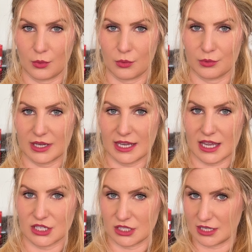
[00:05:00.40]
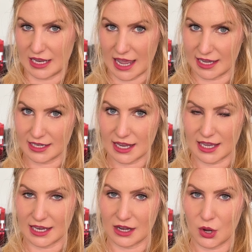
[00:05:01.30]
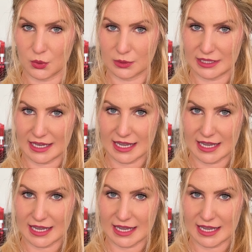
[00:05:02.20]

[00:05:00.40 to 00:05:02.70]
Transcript: radiation light in only